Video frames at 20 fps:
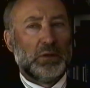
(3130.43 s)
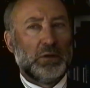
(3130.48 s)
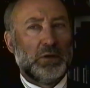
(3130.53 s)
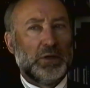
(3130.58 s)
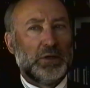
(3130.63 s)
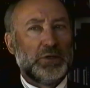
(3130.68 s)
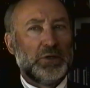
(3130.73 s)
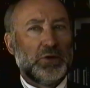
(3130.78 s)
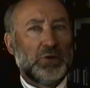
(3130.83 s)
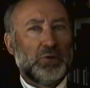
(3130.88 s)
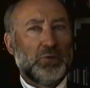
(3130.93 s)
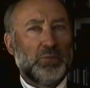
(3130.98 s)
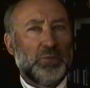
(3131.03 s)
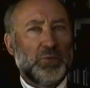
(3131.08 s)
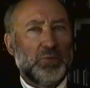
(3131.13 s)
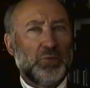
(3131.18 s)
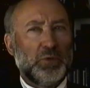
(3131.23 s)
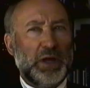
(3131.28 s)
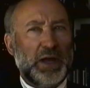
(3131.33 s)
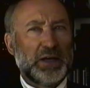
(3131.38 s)
There are no
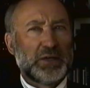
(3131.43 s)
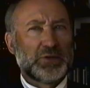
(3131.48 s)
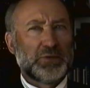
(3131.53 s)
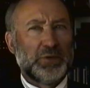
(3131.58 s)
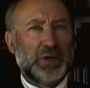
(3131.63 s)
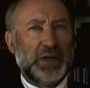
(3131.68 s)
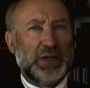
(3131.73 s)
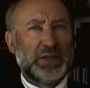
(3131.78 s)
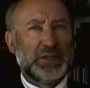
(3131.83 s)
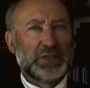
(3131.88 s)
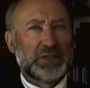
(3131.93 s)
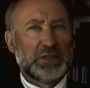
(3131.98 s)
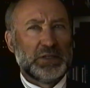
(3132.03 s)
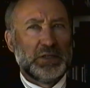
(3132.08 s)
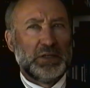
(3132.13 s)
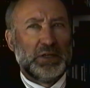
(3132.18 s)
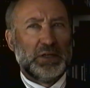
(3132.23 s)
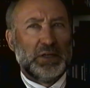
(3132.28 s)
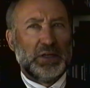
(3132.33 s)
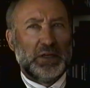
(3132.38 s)
X-rays
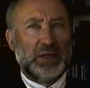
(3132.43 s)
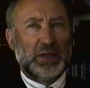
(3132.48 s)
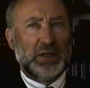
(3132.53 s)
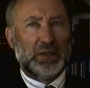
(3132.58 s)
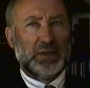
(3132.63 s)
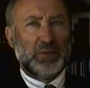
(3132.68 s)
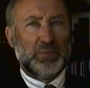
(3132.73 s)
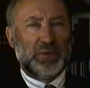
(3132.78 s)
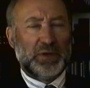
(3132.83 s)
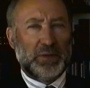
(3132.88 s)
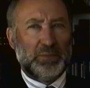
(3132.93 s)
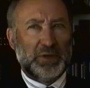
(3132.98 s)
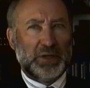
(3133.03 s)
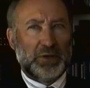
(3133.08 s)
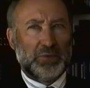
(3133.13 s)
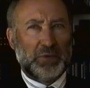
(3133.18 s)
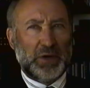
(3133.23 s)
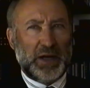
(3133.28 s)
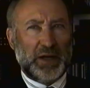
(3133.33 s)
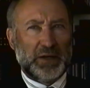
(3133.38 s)
in the
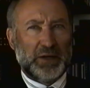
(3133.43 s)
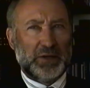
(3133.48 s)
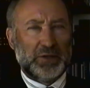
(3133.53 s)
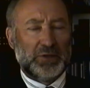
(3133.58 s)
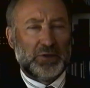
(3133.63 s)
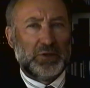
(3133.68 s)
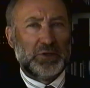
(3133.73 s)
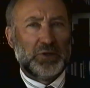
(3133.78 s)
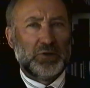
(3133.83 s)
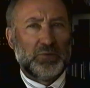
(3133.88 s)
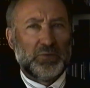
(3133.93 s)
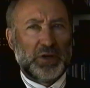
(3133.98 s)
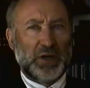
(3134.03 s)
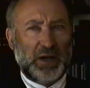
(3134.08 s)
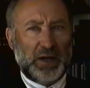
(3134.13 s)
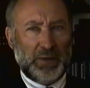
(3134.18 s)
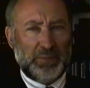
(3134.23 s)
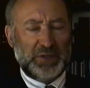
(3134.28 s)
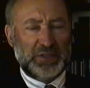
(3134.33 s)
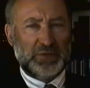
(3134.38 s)
public record, or no
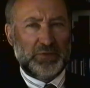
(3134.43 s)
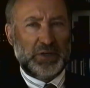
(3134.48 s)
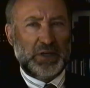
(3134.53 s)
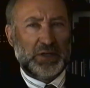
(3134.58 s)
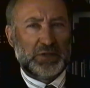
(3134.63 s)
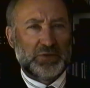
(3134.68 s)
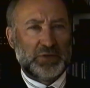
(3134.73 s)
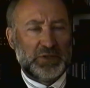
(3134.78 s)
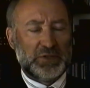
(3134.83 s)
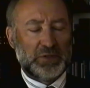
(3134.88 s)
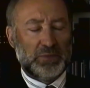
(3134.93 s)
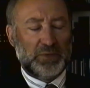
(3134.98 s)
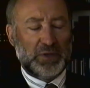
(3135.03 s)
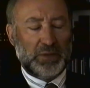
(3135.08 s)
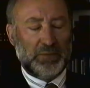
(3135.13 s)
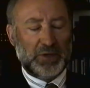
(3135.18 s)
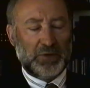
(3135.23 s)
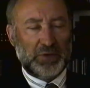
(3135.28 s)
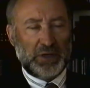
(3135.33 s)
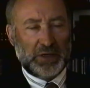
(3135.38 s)
copies of the X-rays in the
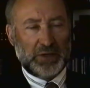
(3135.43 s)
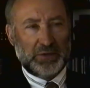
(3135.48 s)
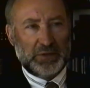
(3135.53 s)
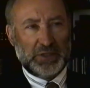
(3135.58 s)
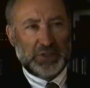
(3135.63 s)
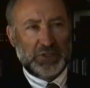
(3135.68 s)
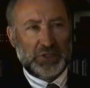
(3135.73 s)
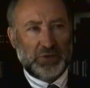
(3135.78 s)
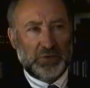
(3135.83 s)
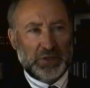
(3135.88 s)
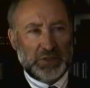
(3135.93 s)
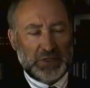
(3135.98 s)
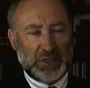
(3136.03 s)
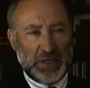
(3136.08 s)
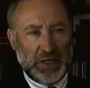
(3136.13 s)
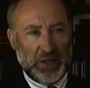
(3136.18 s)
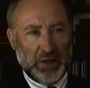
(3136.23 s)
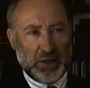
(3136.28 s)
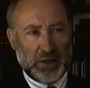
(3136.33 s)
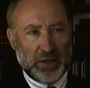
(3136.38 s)
public record that show the
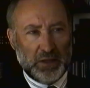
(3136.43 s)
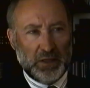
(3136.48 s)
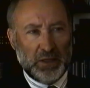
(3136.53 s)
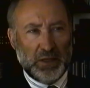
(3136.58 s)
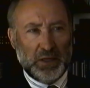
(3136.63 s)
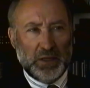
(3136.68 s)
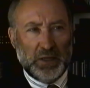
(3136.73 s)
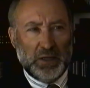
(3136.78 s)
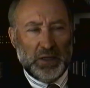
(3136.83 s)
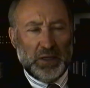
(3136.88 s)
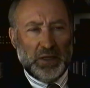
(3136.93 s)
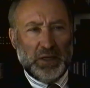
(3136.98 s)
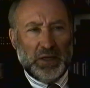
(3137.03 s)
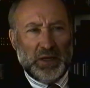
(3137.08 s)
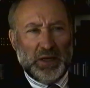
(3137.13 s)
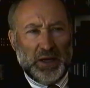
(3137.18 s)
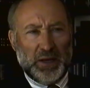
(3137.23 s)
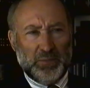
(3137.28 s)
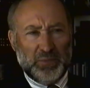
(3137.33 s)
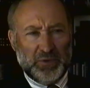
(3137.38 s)
teeth.
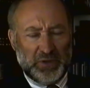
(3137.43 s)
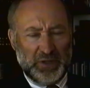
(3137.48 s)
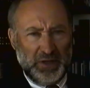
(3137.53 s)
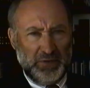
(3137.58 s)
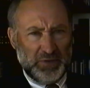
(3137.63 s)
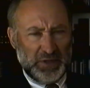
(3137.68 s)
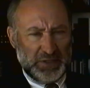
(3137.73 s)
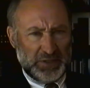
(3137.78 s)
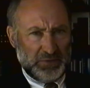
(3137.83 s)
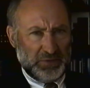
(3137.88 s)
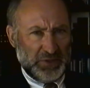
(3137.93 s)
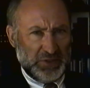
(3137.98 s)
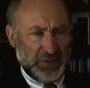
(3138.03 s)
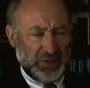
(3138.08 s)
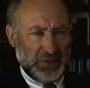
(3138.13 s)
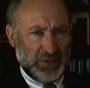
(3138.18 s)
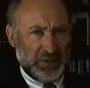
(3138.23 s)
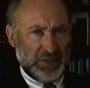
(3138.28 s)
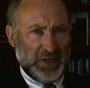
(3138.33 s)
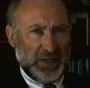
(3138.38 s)
I believe this was
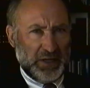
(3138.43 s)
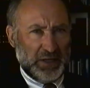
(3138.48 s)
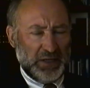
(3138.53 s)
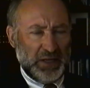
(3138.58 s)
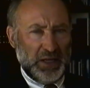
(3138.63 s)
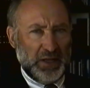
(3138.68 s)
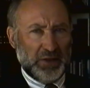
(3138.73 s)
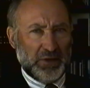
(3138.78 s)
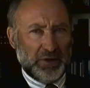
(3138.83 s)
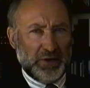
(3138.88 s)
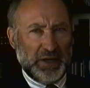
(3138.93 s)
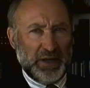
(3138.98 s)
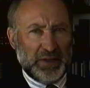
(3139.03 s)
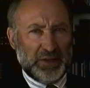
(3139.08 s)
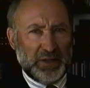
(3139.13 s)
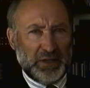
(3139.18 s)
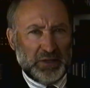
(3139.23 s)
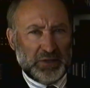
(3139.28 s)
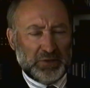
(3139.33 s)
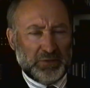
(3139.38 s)
done either
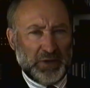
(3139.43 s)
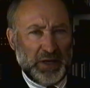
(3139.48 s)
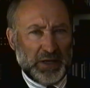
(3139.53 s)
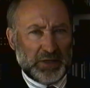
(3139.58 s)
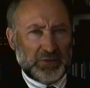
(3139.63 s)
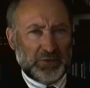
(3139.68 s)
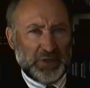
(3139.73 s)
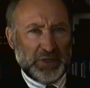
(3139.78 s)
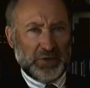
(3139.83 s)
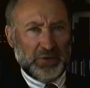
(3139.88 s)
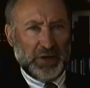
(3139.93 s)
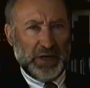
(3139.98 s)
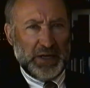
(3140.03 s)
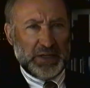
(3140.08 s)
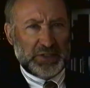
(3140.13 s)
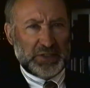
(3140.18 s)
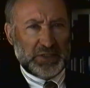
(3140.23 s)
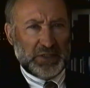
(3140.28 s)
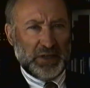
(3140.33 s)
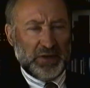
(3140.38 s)
at the direct
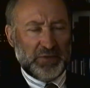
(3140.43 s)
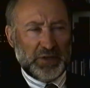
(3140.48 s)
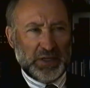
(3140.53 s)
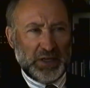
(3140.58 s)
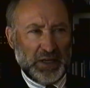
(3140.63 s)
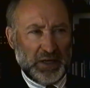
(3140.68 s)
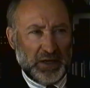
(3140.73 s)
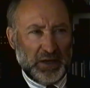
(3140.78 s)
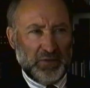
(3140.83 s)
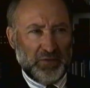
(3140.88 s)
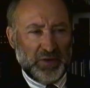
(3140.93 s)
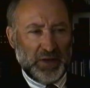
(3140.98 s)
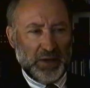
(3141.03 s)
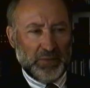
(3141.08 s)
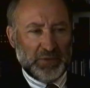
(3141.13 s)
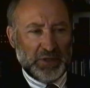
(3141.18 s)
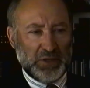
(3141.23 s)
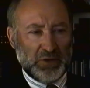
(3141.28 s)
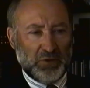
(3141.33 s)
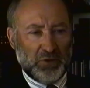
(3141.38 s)
request of the Kennedy
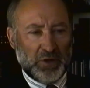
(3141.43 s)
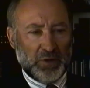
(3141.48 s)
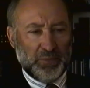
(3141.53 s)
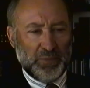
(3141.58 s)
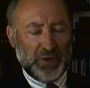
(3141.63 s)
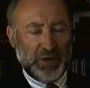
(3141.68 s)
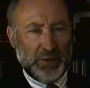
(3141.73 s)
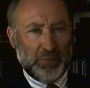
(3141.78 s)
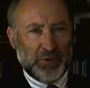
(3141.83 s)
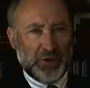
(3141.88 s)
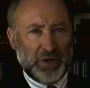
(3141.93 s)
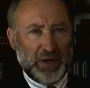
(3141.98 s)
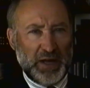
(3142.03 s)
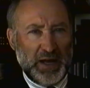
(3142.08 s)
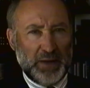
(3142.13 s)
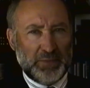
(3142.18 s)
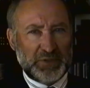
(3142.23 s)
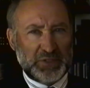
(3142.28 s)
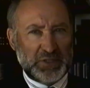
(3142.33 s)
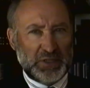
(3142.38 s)
family, or
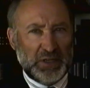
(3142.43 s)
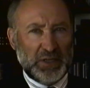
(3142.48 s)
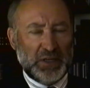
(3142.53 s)
perhaps